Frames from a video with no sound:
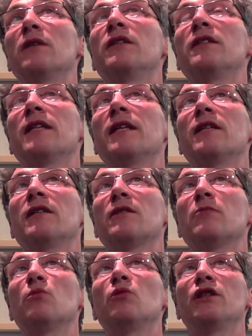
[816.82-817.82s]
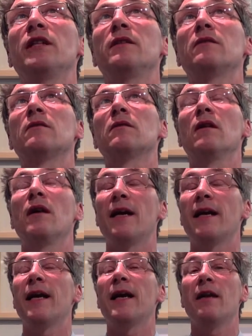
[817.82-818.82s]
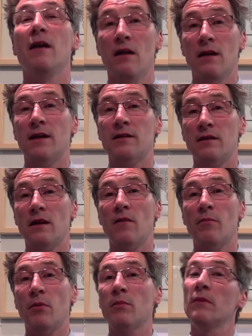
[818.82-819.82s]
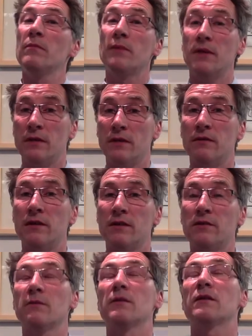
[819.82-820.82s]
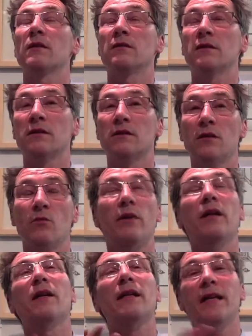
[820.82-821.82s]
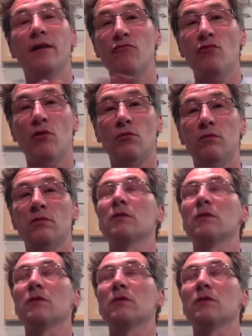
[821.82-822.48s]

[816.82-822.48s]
They only sell it in small sheets. Okay. Again, that's another problem, but you don't listen to us artists. We like it in rolls.